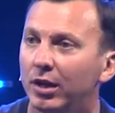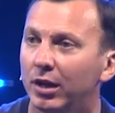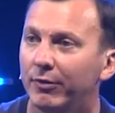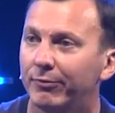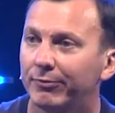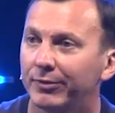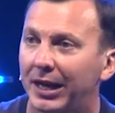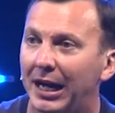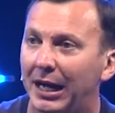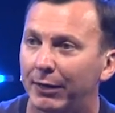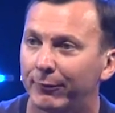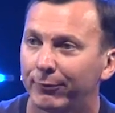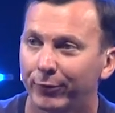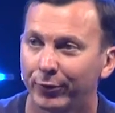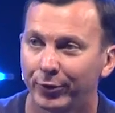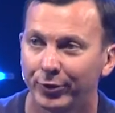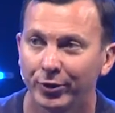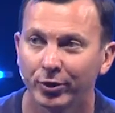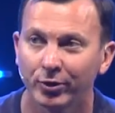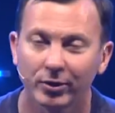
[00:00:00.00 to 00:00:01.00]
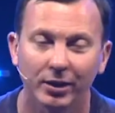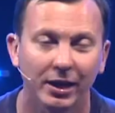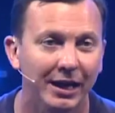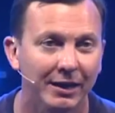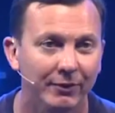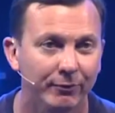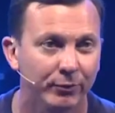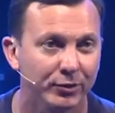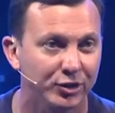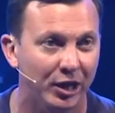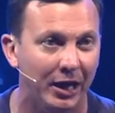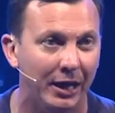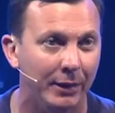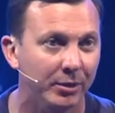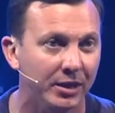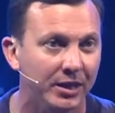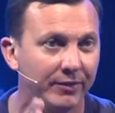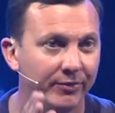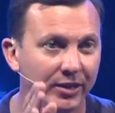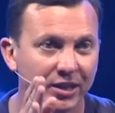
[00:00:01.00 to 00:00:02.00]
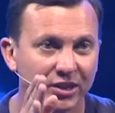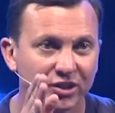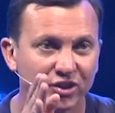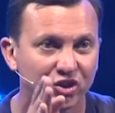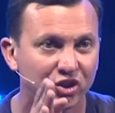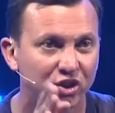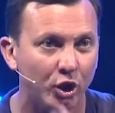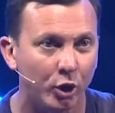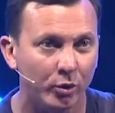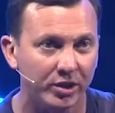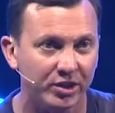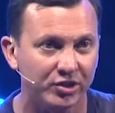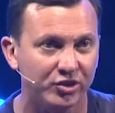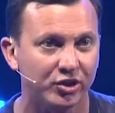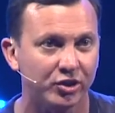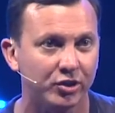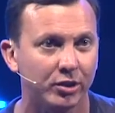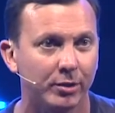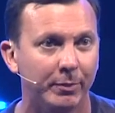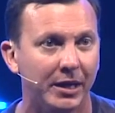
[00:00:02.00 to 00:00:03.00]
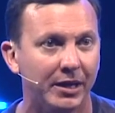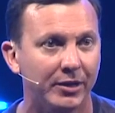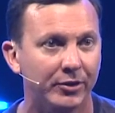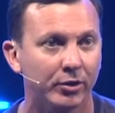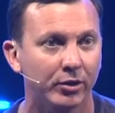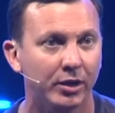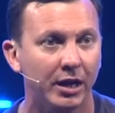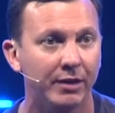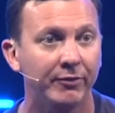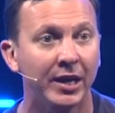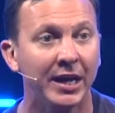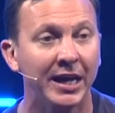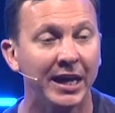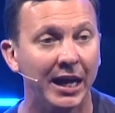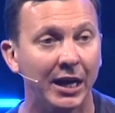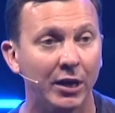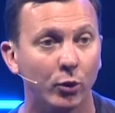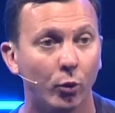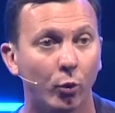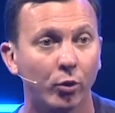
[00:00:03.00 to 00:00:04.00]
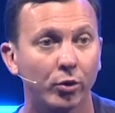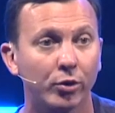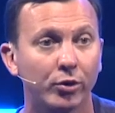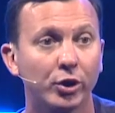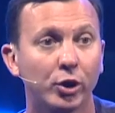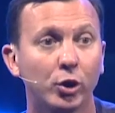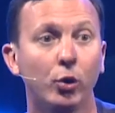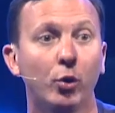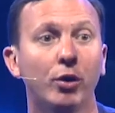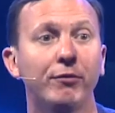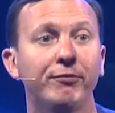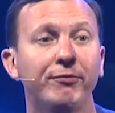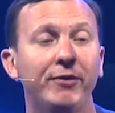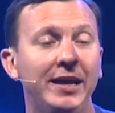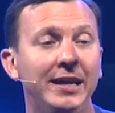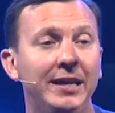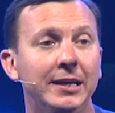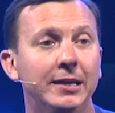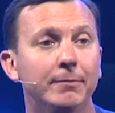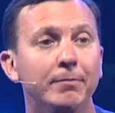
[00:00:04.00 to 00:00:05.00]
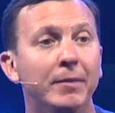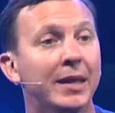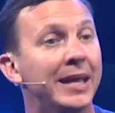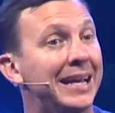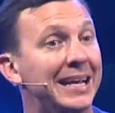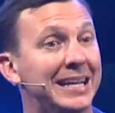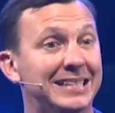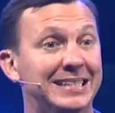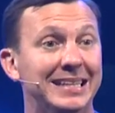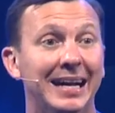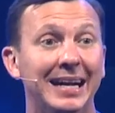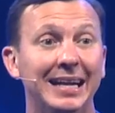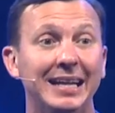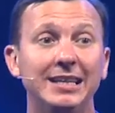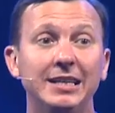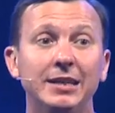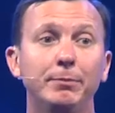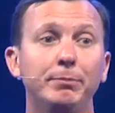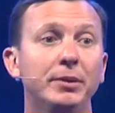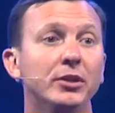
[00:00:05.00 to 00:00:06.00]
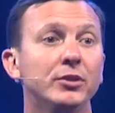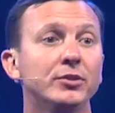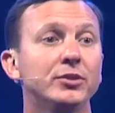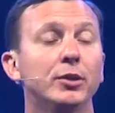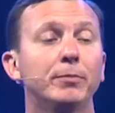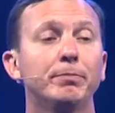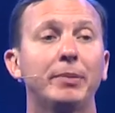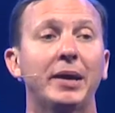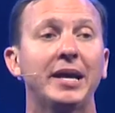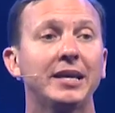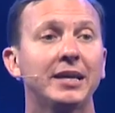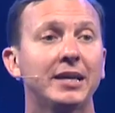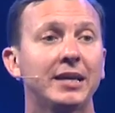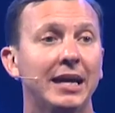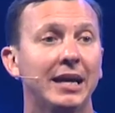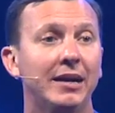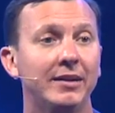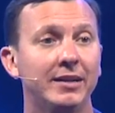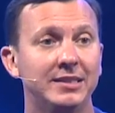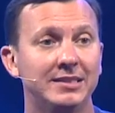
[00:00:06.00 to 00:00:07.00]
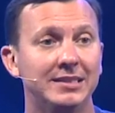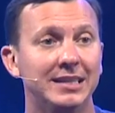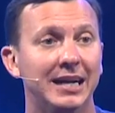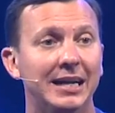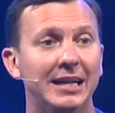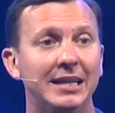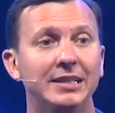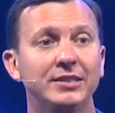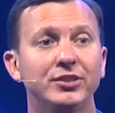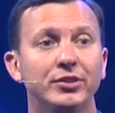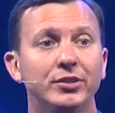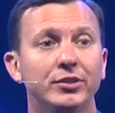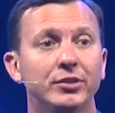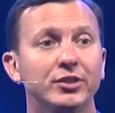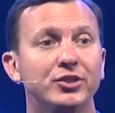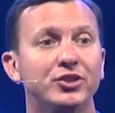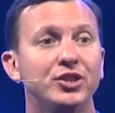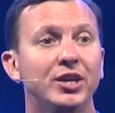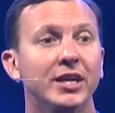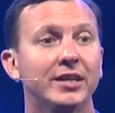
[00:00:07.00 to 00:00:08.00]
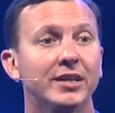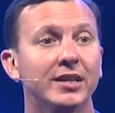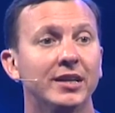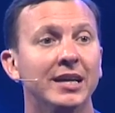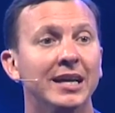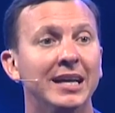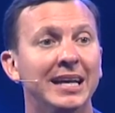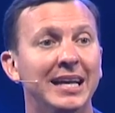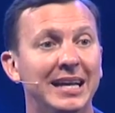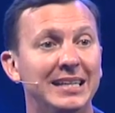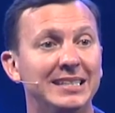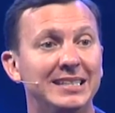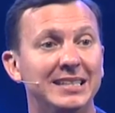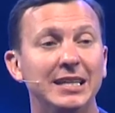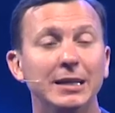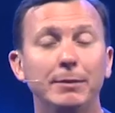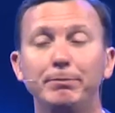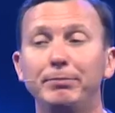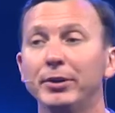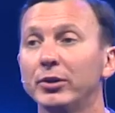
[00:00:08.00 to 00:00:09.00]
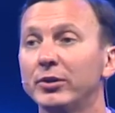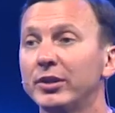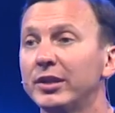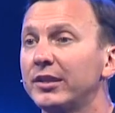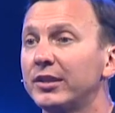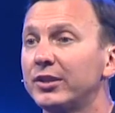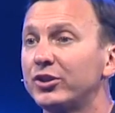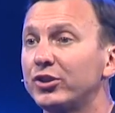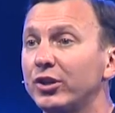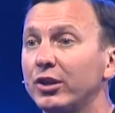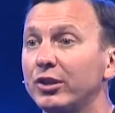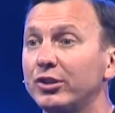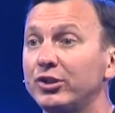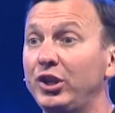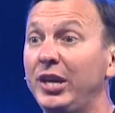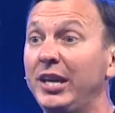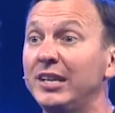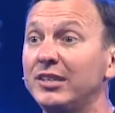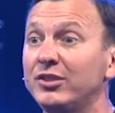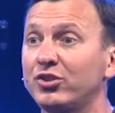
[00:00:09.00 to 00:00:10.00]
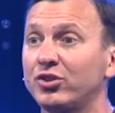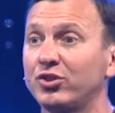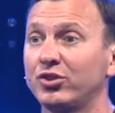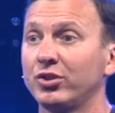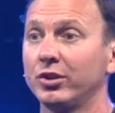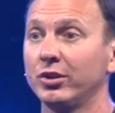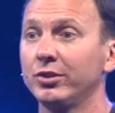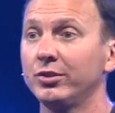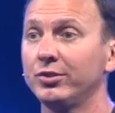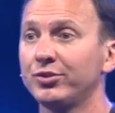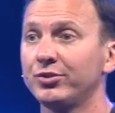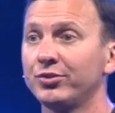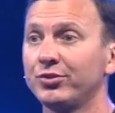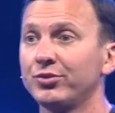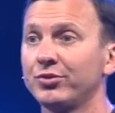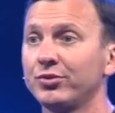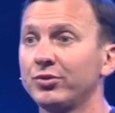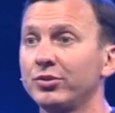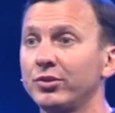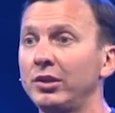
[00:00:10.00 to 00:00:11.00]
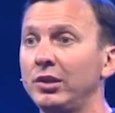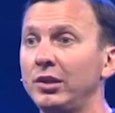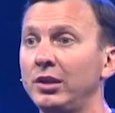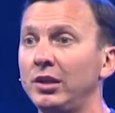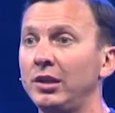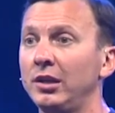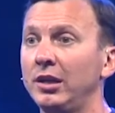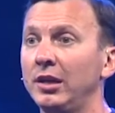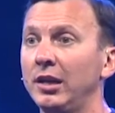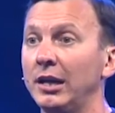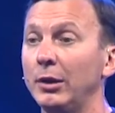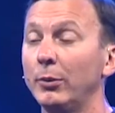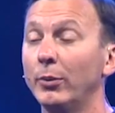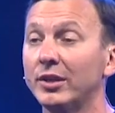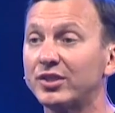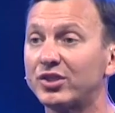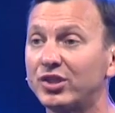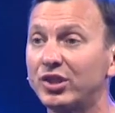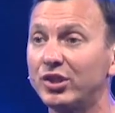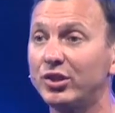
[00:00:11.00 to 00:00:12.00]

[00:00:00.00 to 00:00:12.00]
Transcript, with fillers: of God for your life, which I believe He is so concerned about your life in order to glorify Him. He's not into building your bank account, He's not into your agenda, He's into building the church, His church he wants to